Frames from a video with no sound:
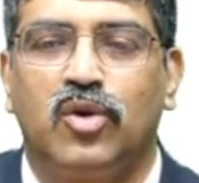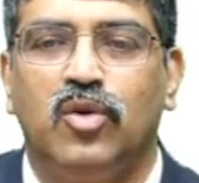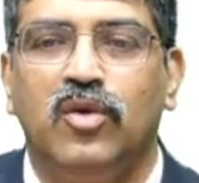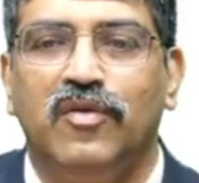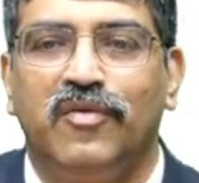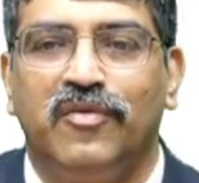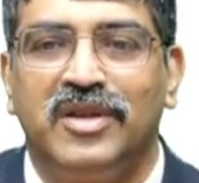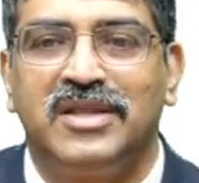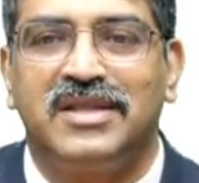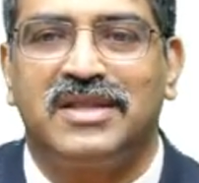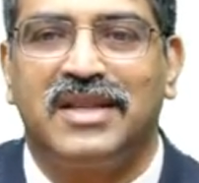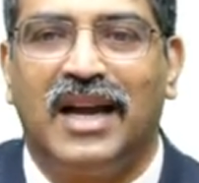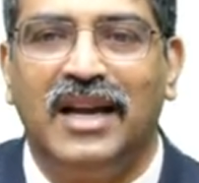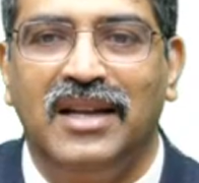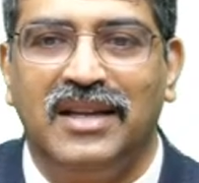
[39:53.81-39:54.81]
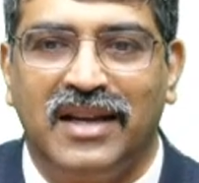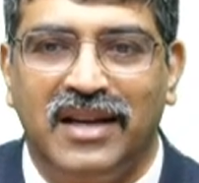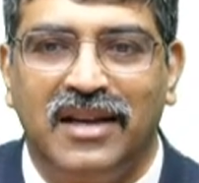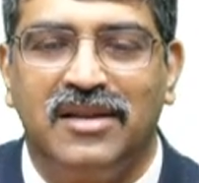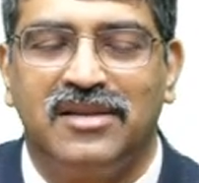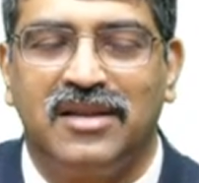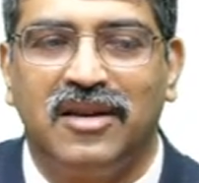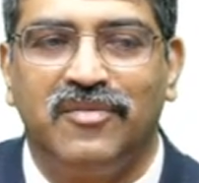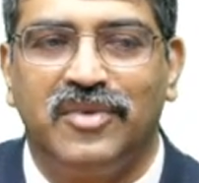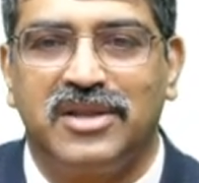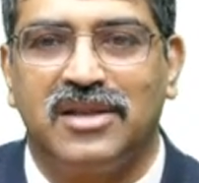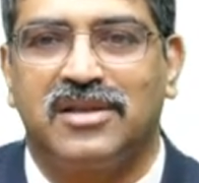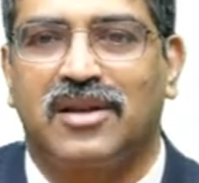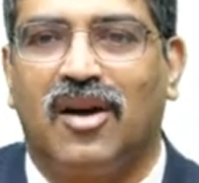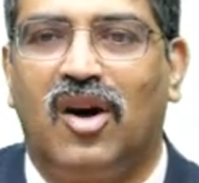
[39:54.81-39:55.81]
to withstand the insult which
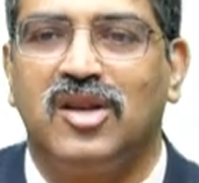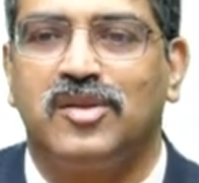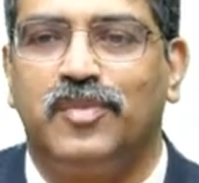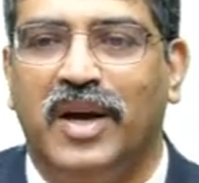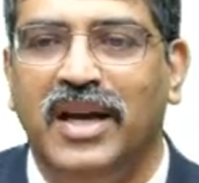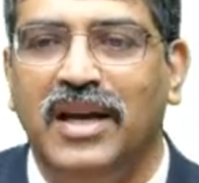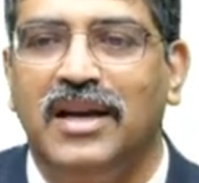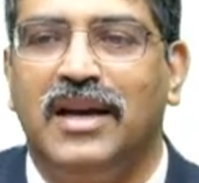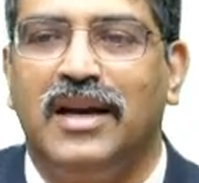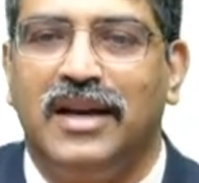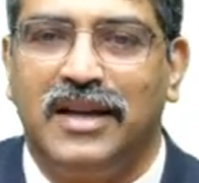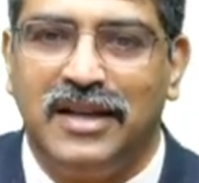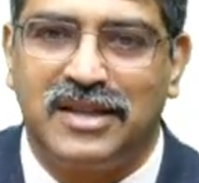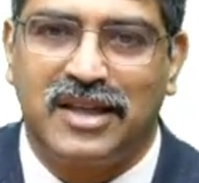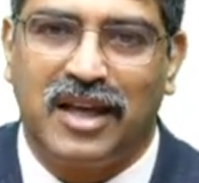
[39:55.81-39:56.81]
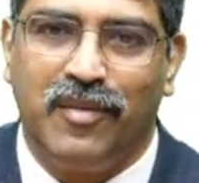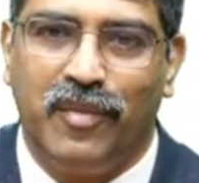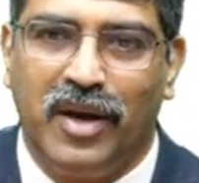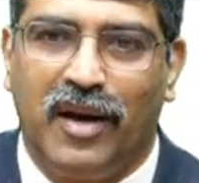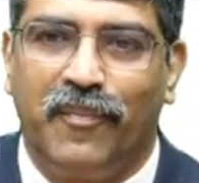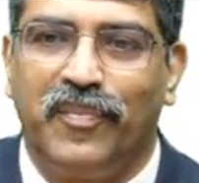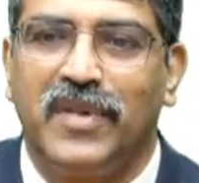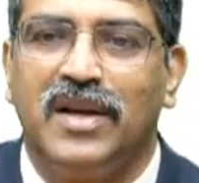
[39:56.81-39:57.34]
is caused by ischemia.